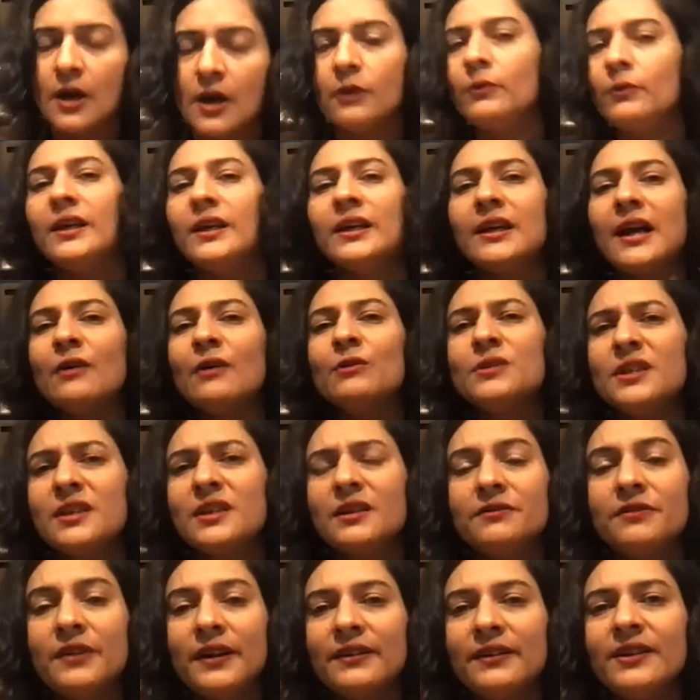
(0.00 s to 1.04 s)
We count in
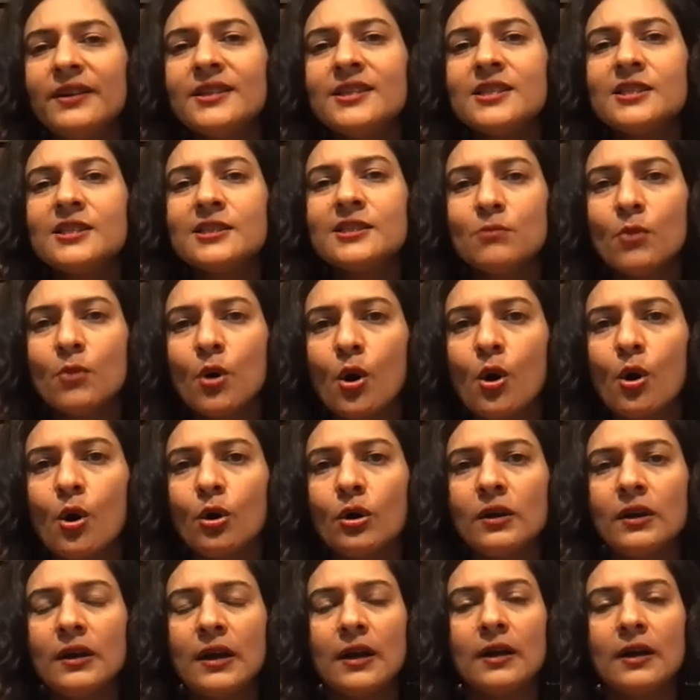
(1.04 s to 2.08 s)
a very
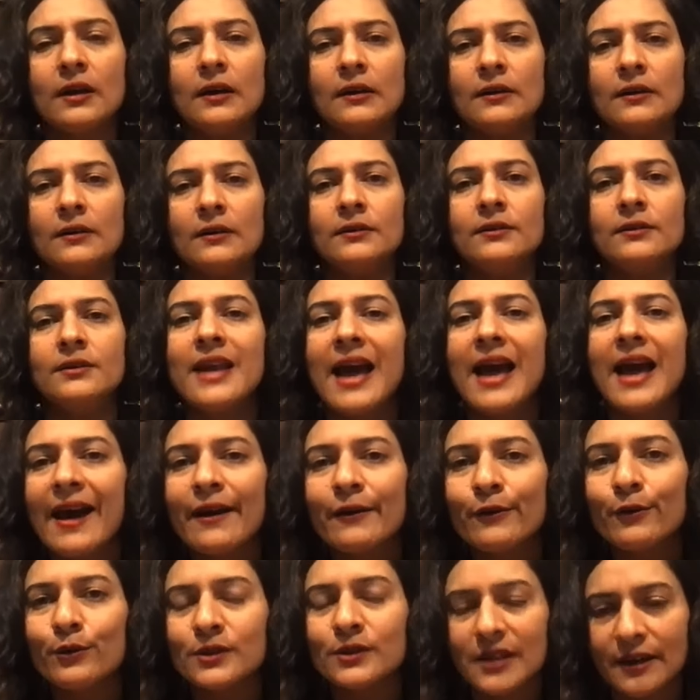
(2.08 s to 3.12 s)
small,
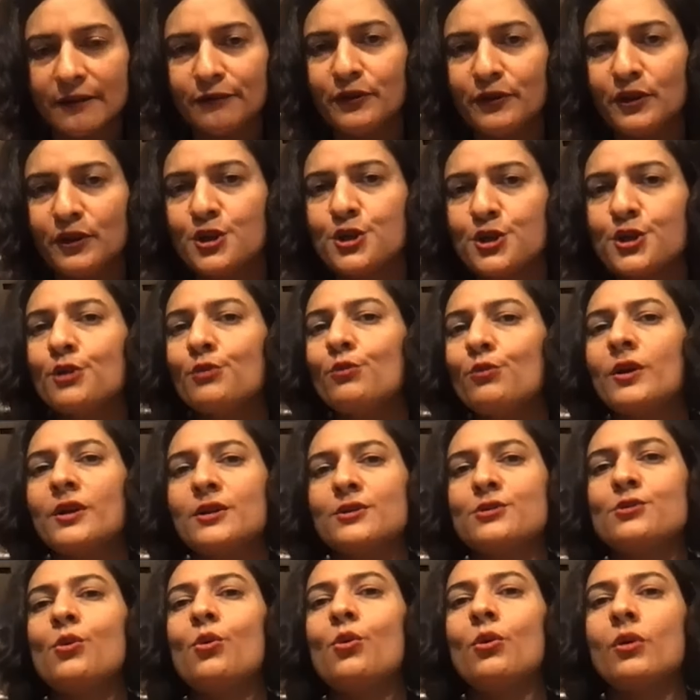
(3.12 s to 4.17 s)
narrow definition of what
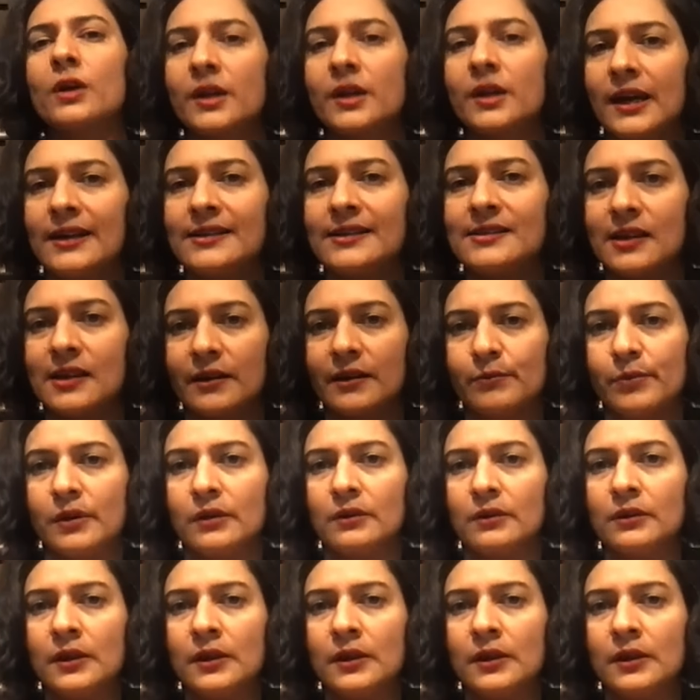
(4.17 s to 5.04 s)
is organized labor.